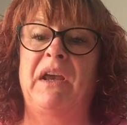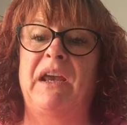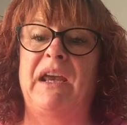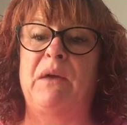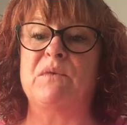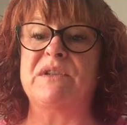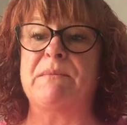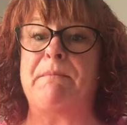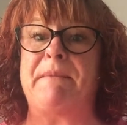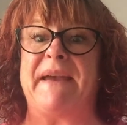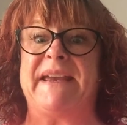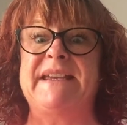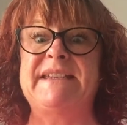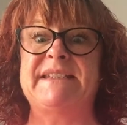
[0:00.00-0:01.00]
It was
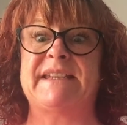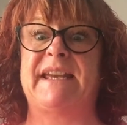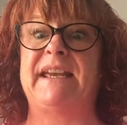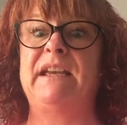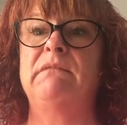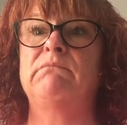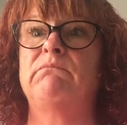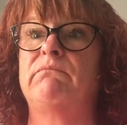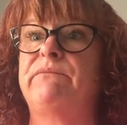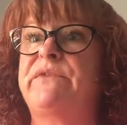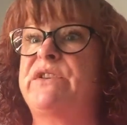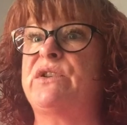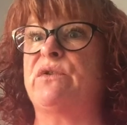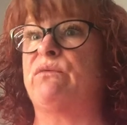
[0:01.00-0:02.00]
amazing,
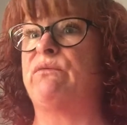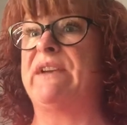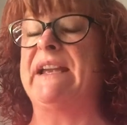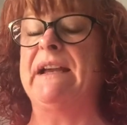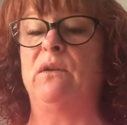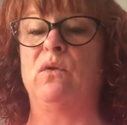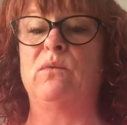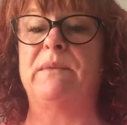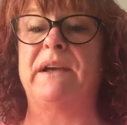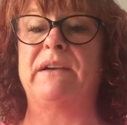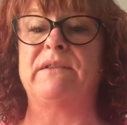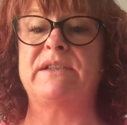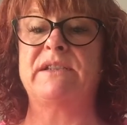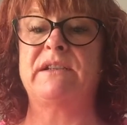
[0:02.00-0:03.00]
surreal
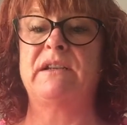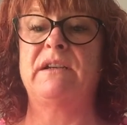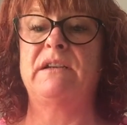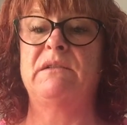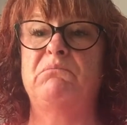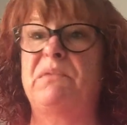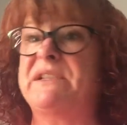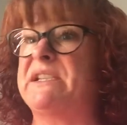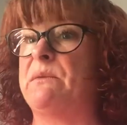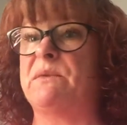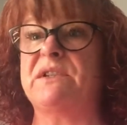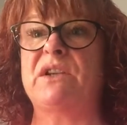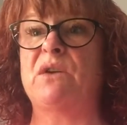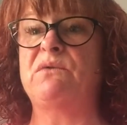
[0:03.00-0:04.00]
almost, but it
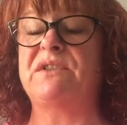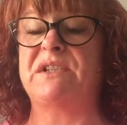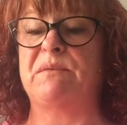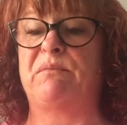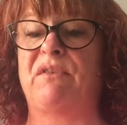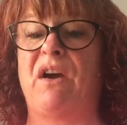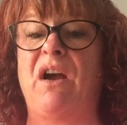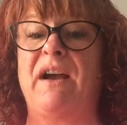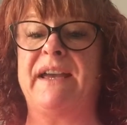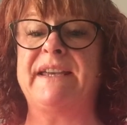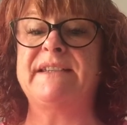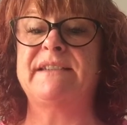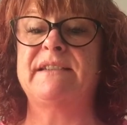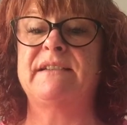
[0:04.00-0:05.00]
was no
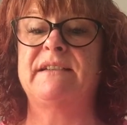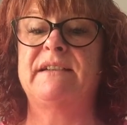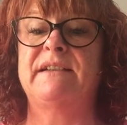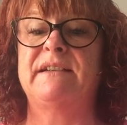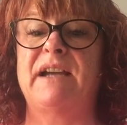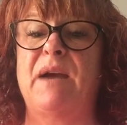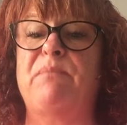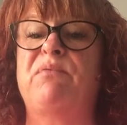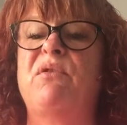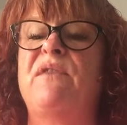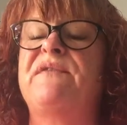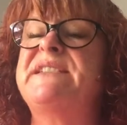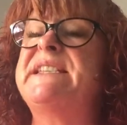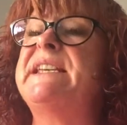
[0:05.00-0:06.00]
surprise. A
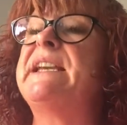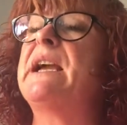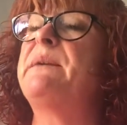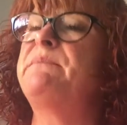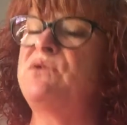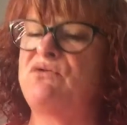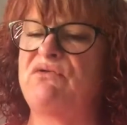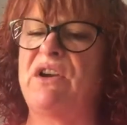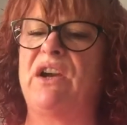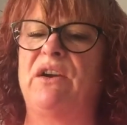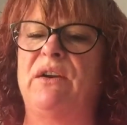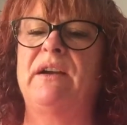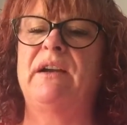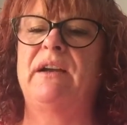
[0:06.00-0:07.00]
prophecy come
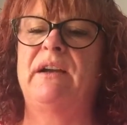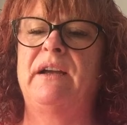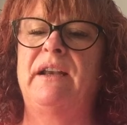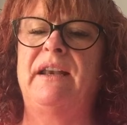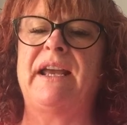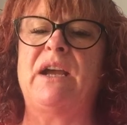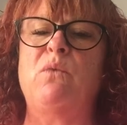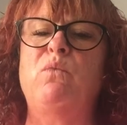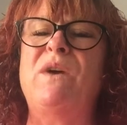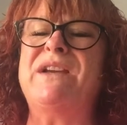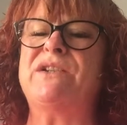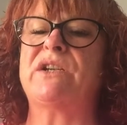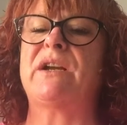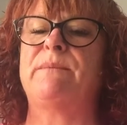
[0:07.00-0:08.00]
true, like a
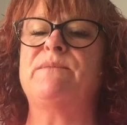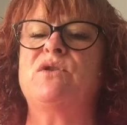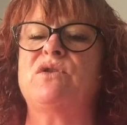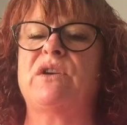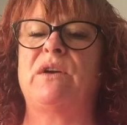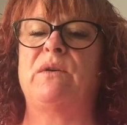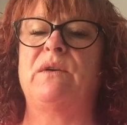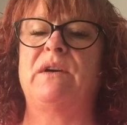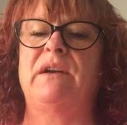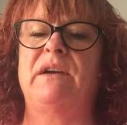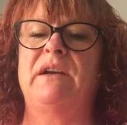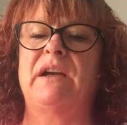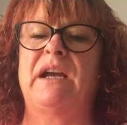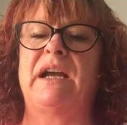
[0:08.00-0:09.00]
wish come true,
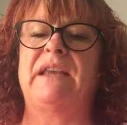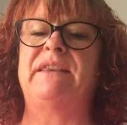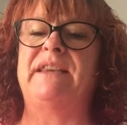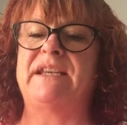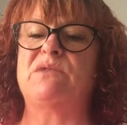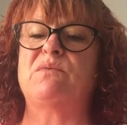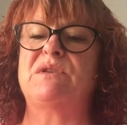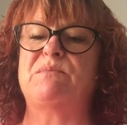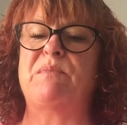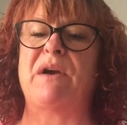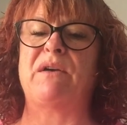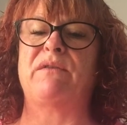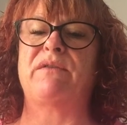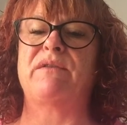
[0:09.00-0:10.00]
and this was
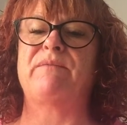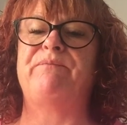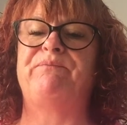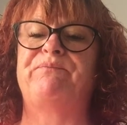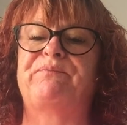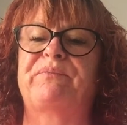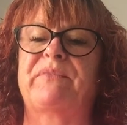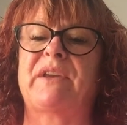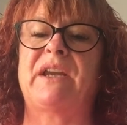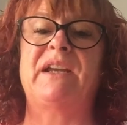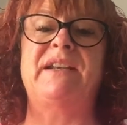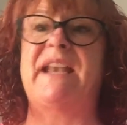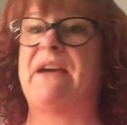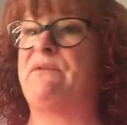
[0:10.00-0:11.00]
both.
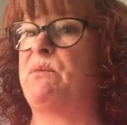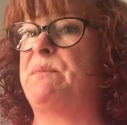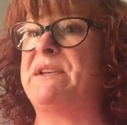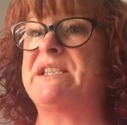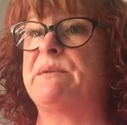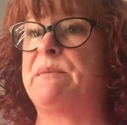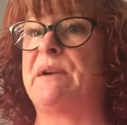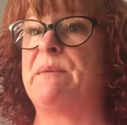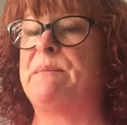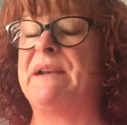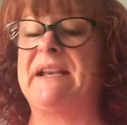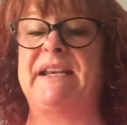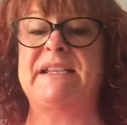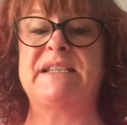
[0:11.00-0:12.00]
Can never be so
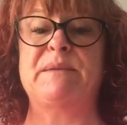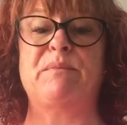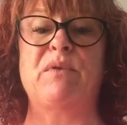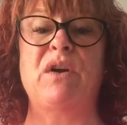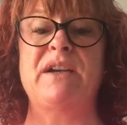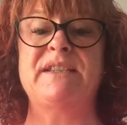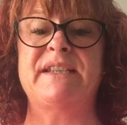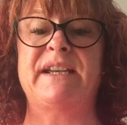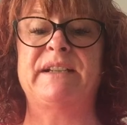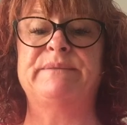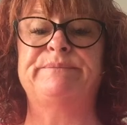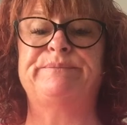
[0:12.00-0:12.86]
completely surprising.